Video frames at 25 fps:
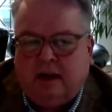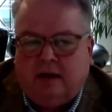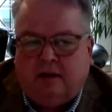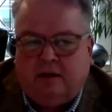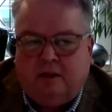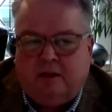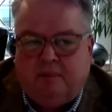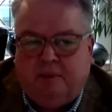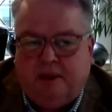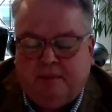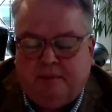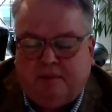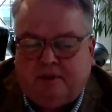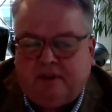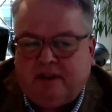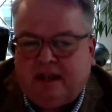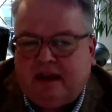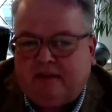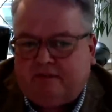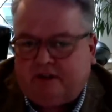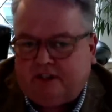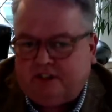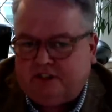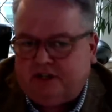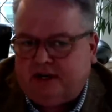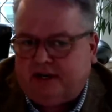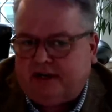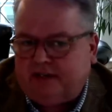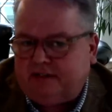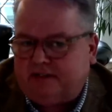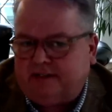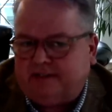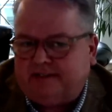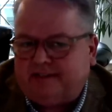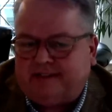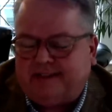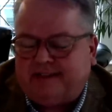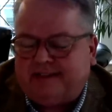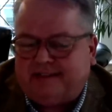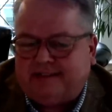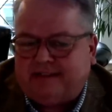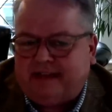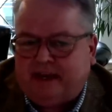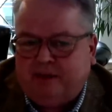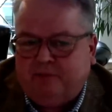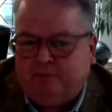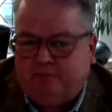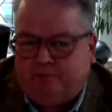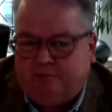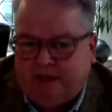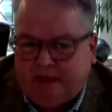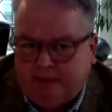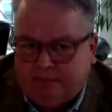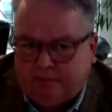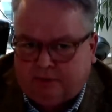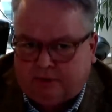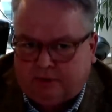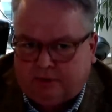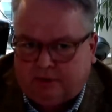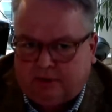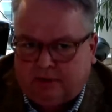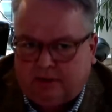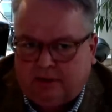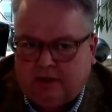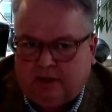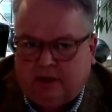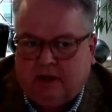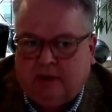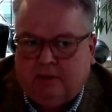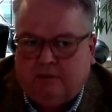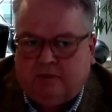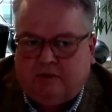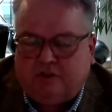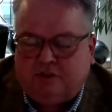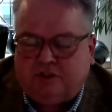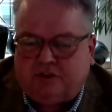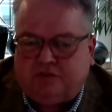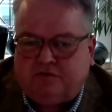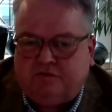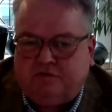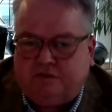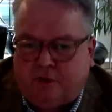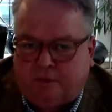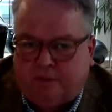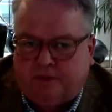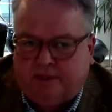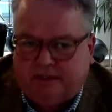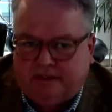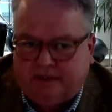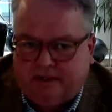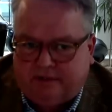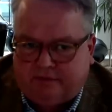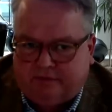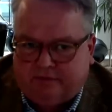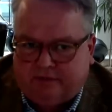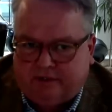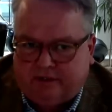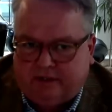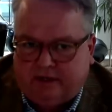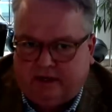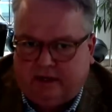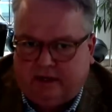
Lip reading: The people haven't changed. It's the same people. They're just voting differently.